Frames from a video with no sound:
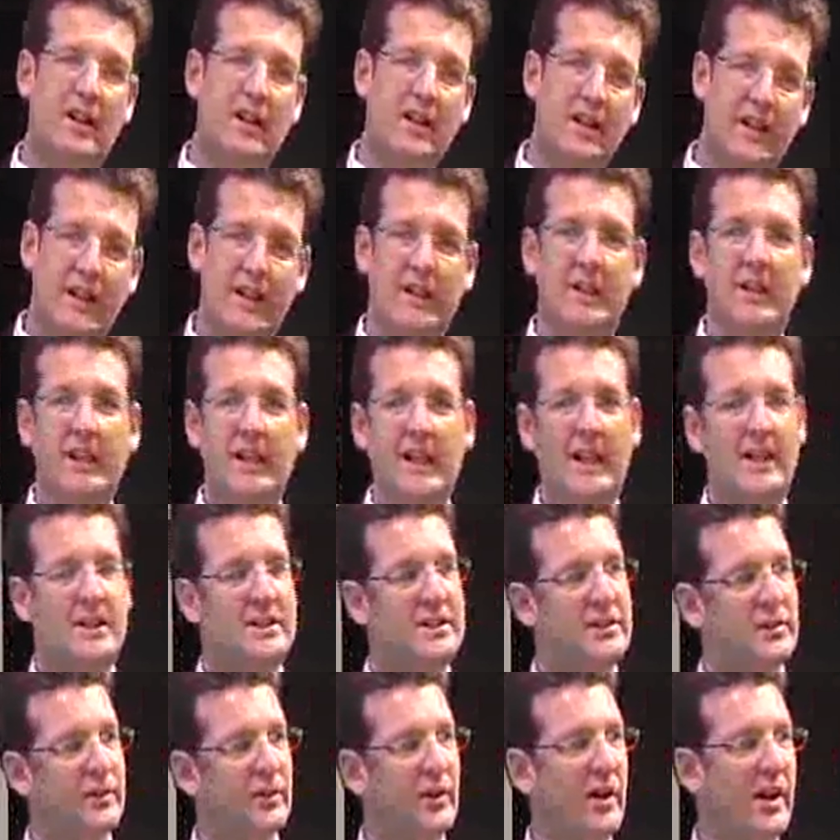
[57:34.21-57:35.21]
it, link
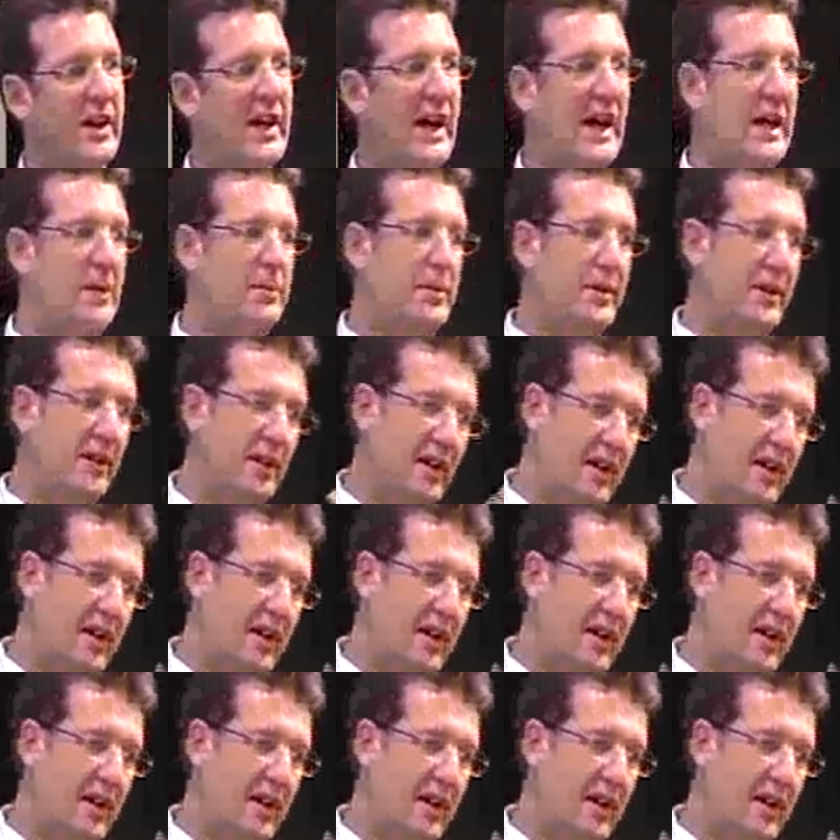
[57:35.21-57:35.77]
it against the right